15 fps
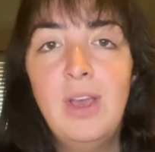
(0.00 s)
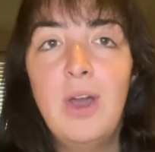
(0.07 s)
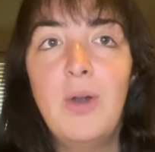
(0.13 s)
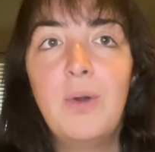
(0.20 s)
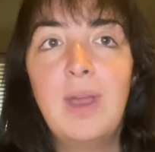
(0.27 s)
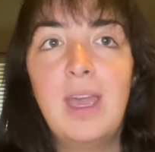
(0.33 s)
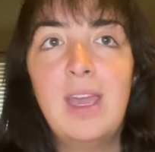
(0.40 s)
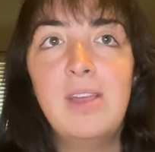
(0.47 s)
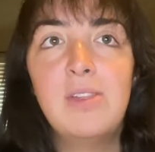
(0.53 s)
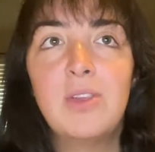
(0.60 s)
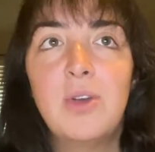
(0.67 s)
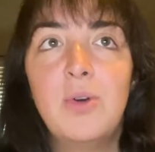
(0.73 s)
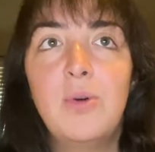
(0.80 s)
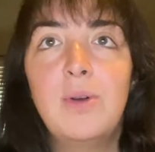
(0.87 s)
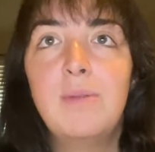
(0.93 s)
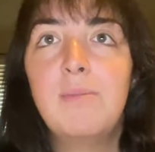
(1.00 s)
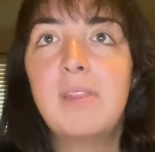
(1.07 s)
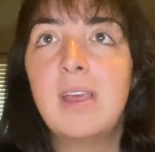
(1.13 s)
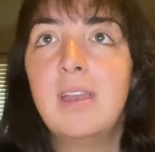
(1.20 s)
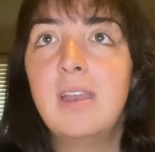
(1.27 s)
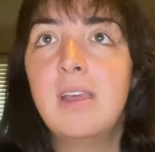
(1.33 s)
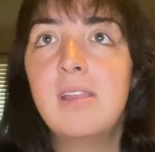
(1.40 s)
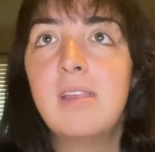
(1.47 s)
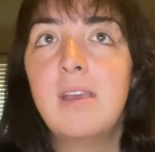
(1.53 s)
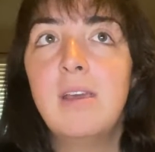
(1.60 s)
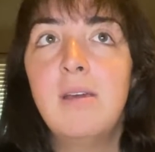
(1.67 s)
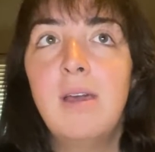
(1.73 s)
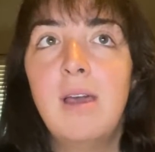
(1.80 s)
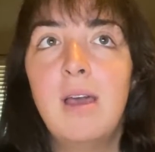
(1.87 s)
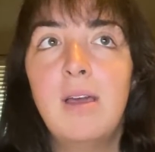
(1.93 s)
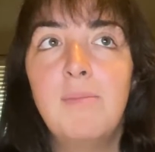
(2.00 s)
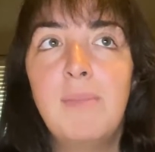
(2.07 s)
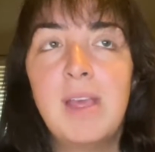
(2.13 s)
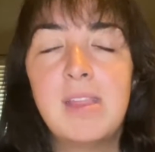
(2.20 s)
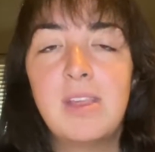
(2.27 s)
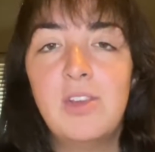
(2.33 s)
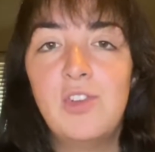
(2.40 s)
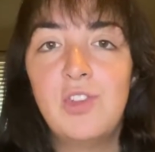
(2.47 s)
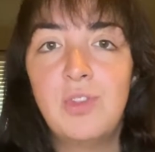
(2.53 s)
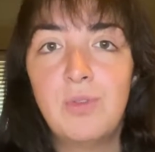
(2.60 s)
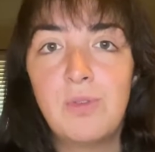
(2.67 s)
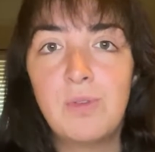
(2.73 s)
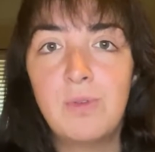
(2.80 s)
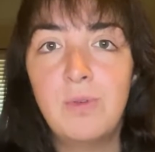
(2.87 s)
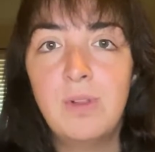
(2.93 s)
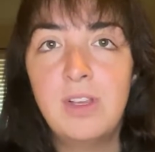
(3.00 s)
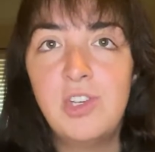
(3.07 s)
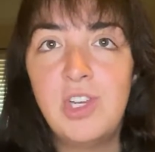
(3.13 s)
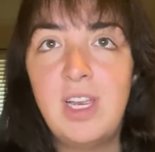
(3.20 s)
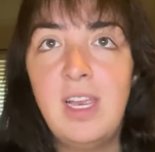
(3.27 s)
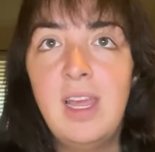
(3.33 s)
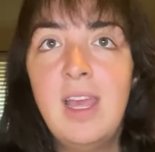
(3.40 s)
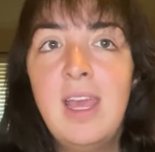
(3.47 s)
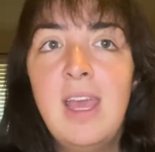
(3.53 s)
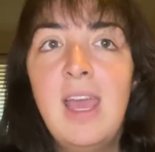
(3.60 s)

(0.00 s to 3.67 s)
Okay, so send us a message through Schoology,